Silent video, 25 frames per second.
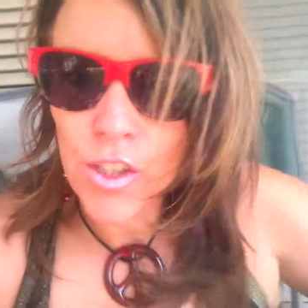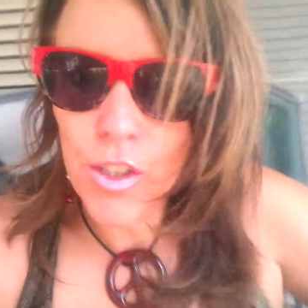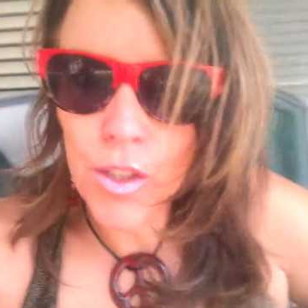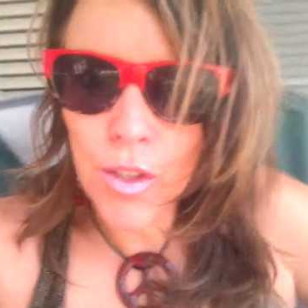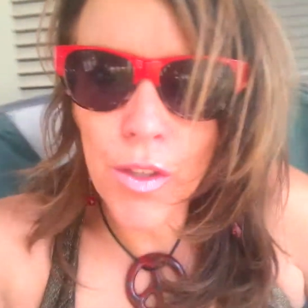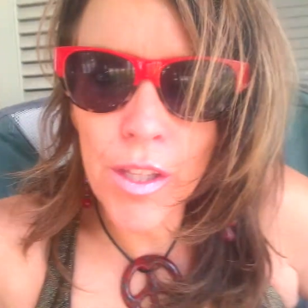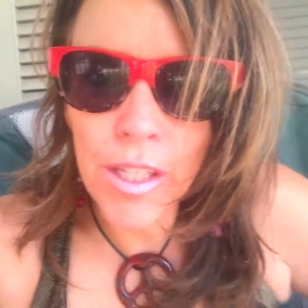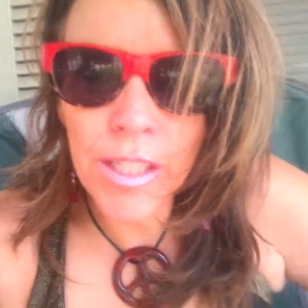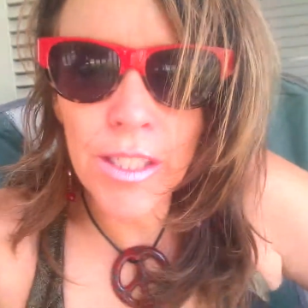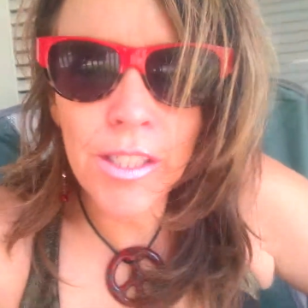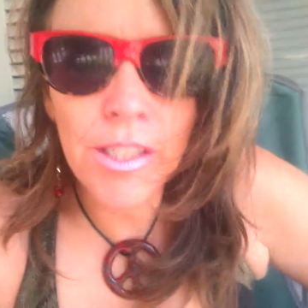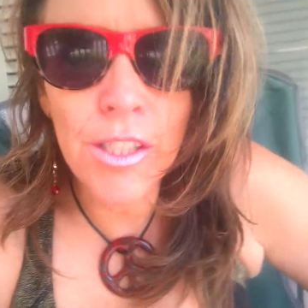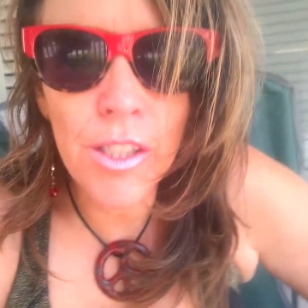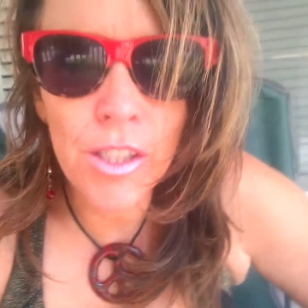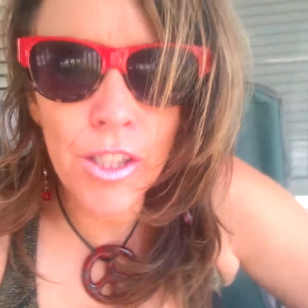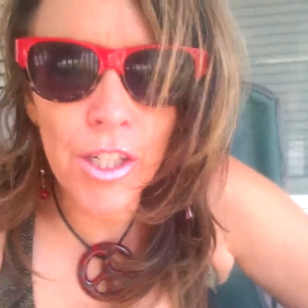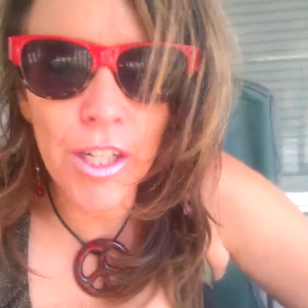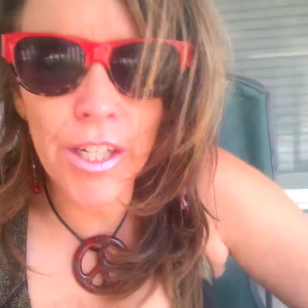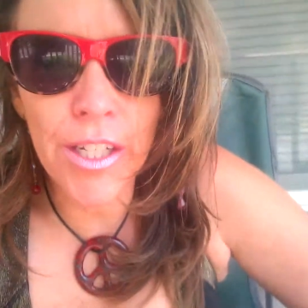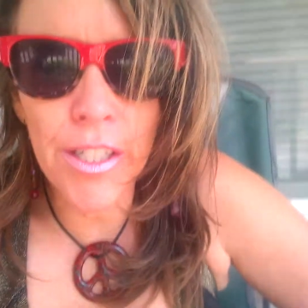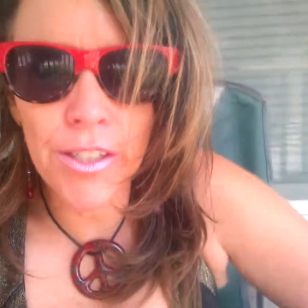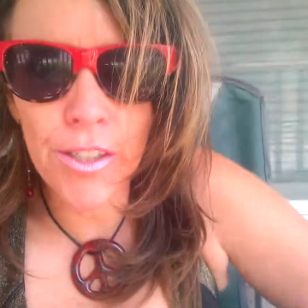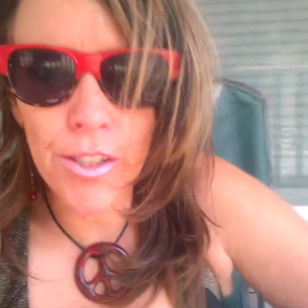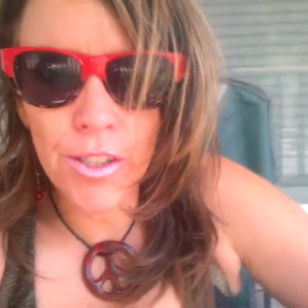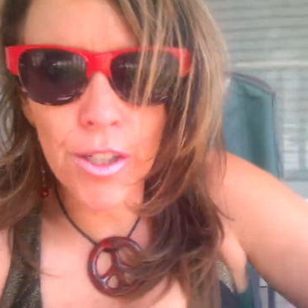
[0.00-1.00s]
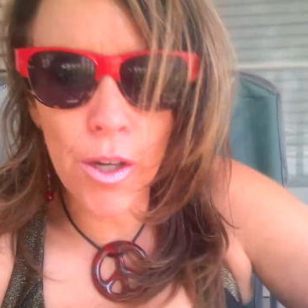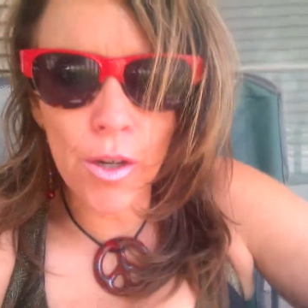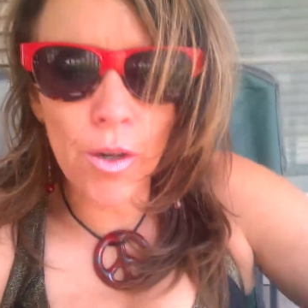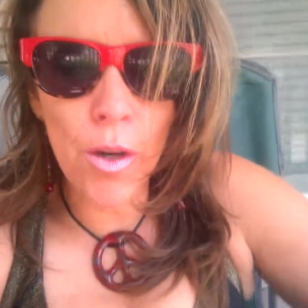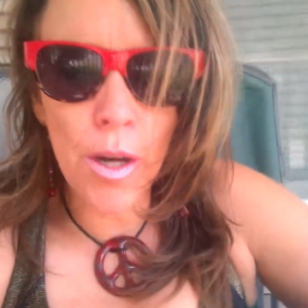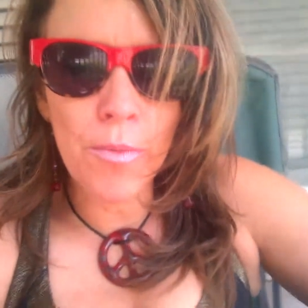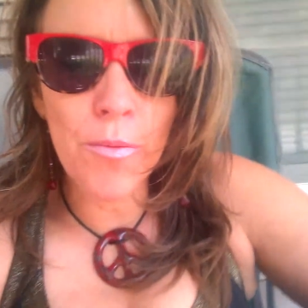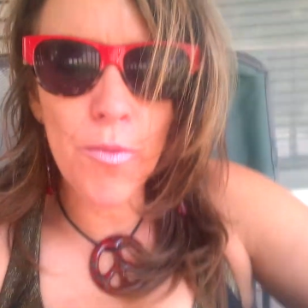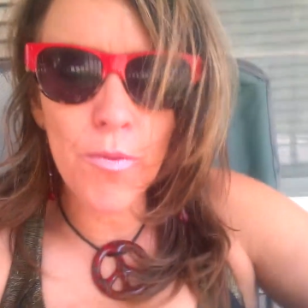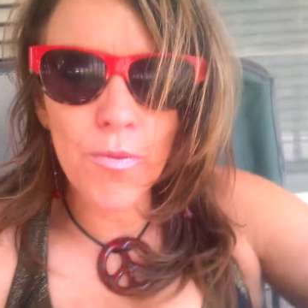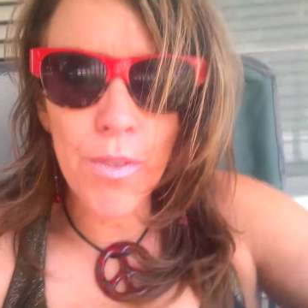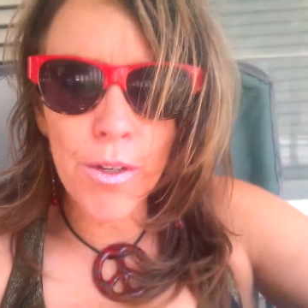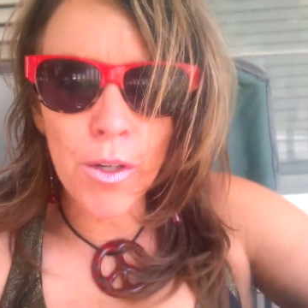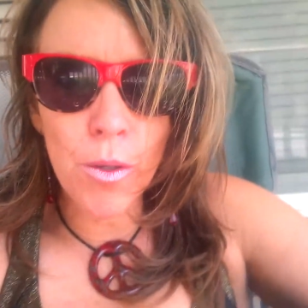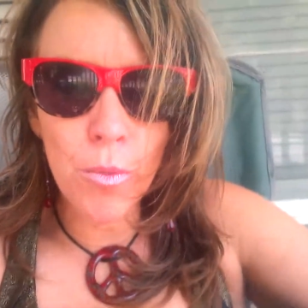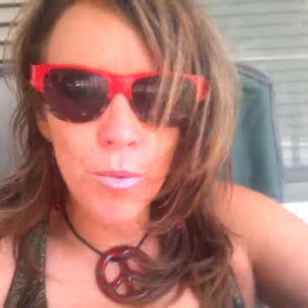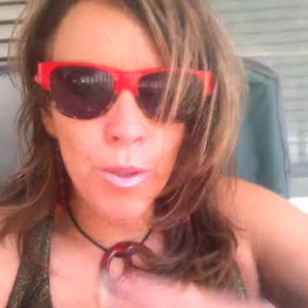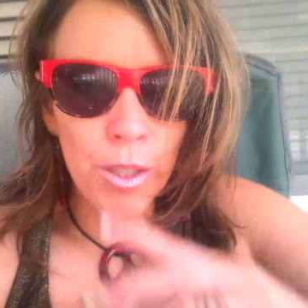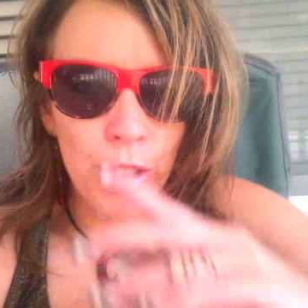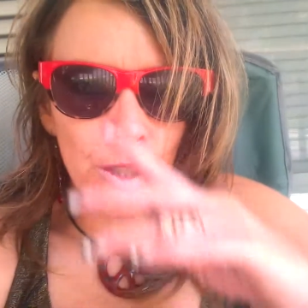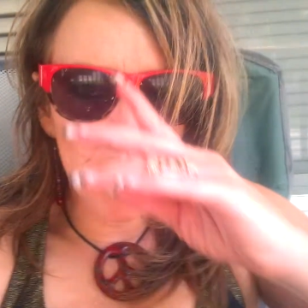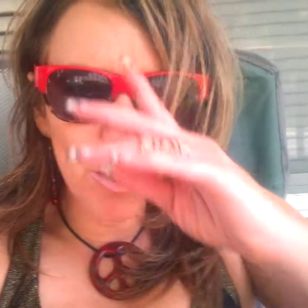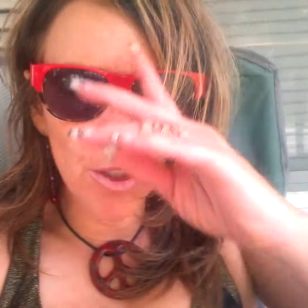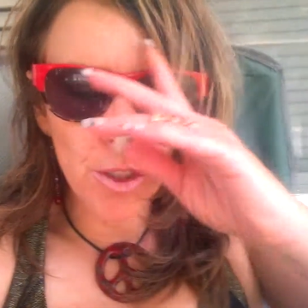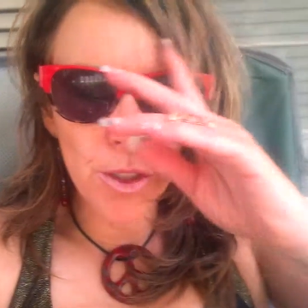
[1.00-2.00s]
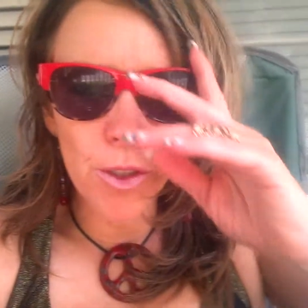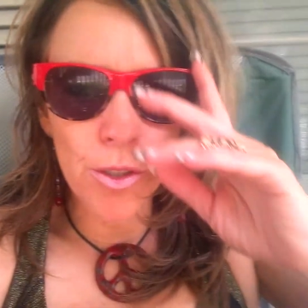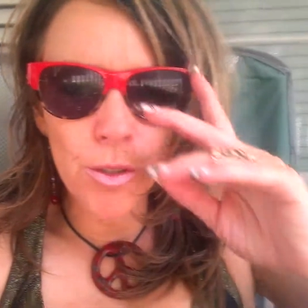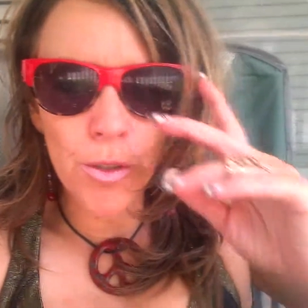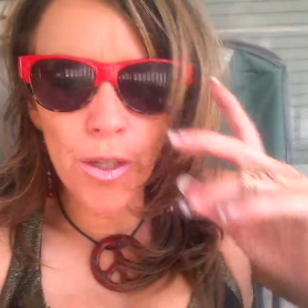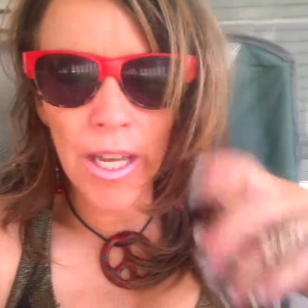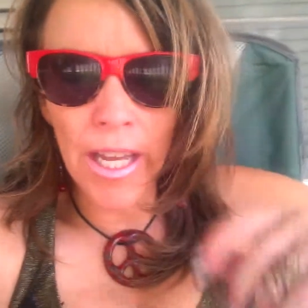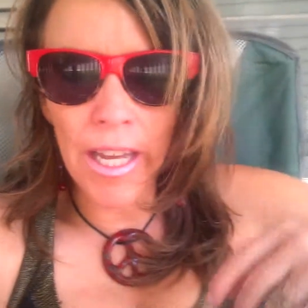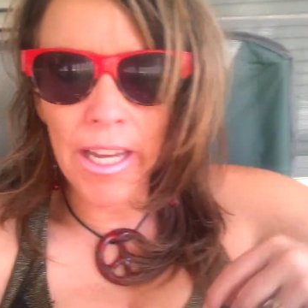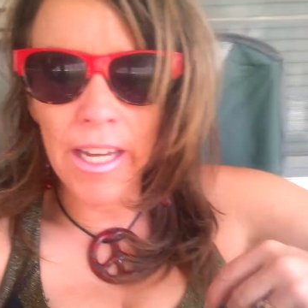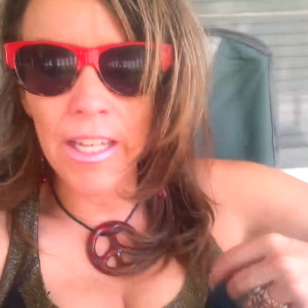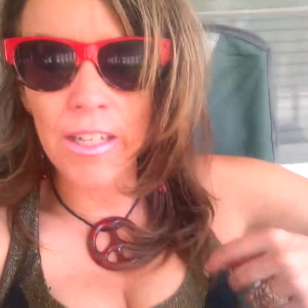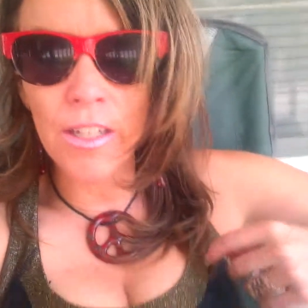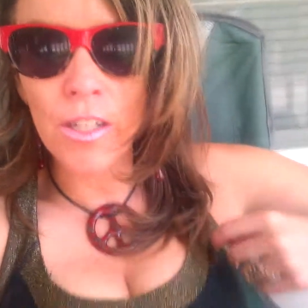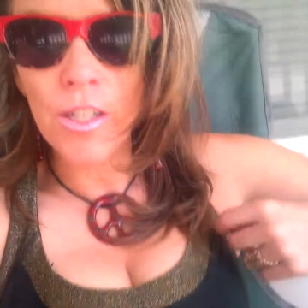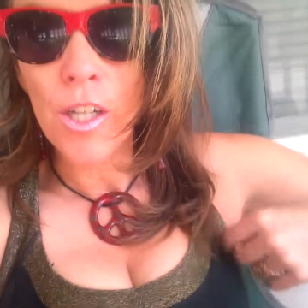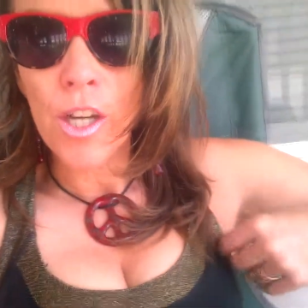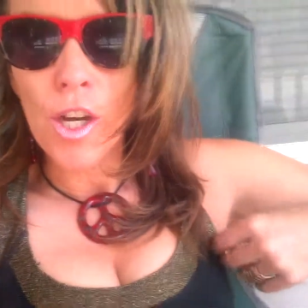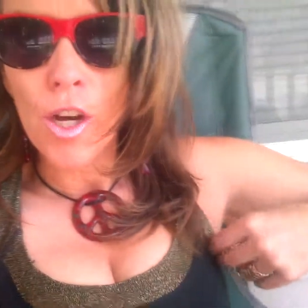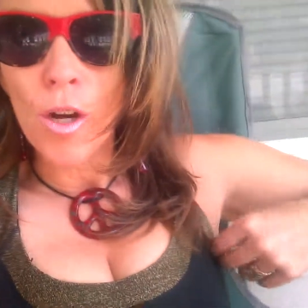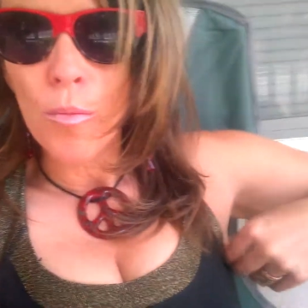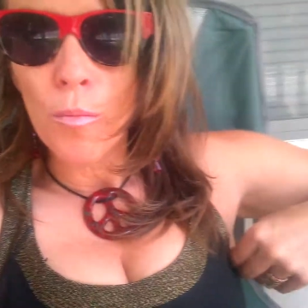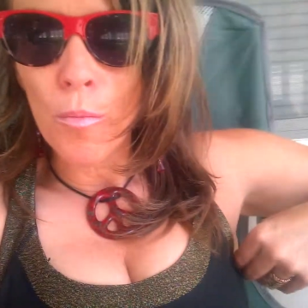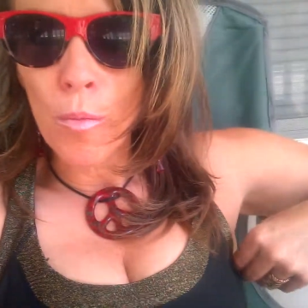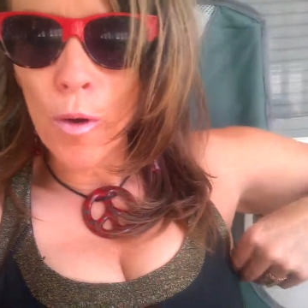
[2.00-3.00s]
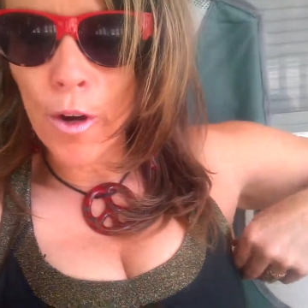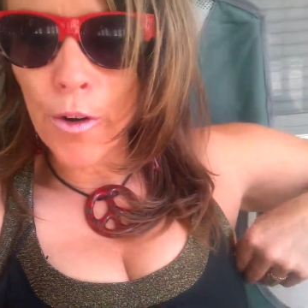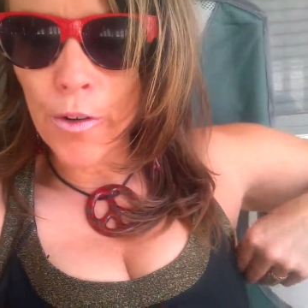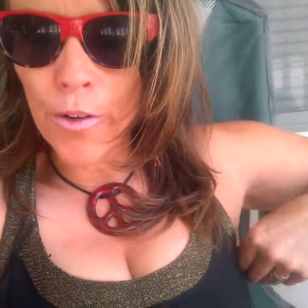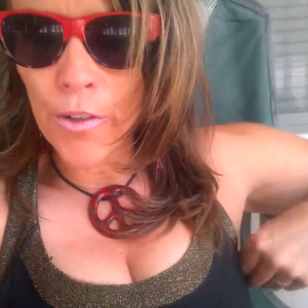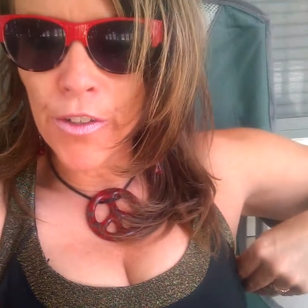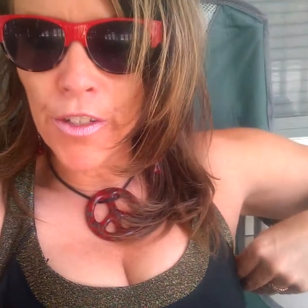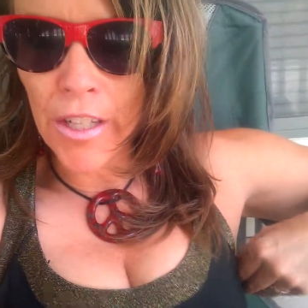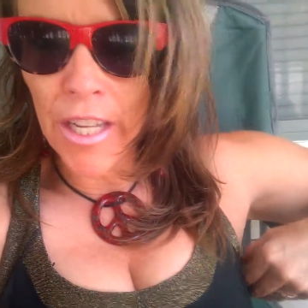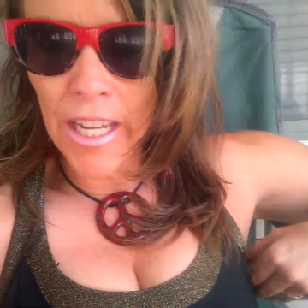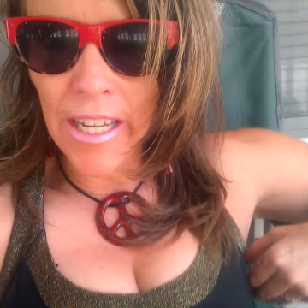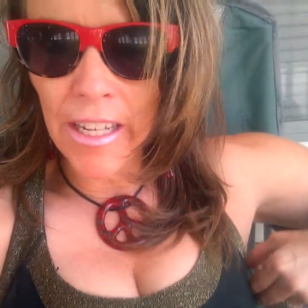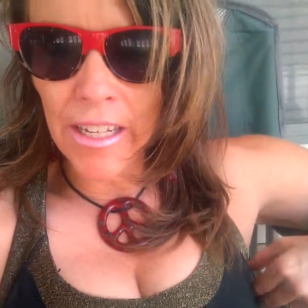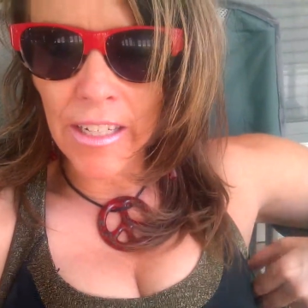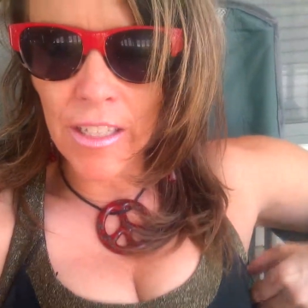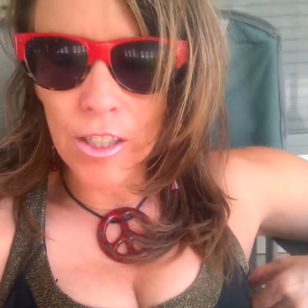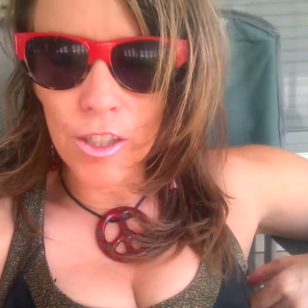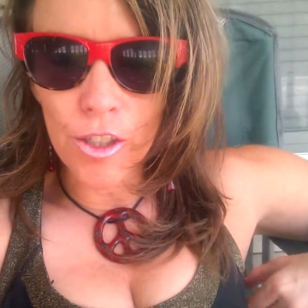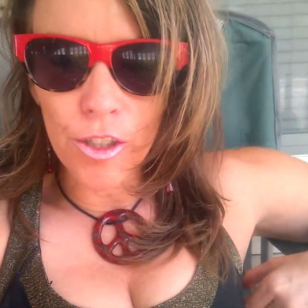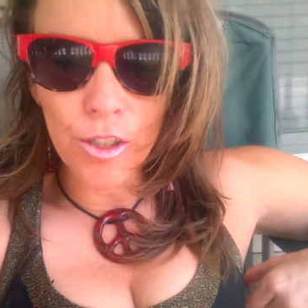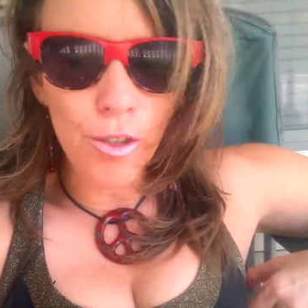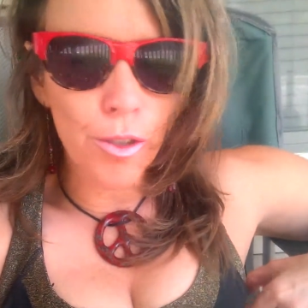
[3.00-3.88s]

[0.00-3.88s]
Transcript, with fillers: So this is good. So I'm filming you and Martin Yant,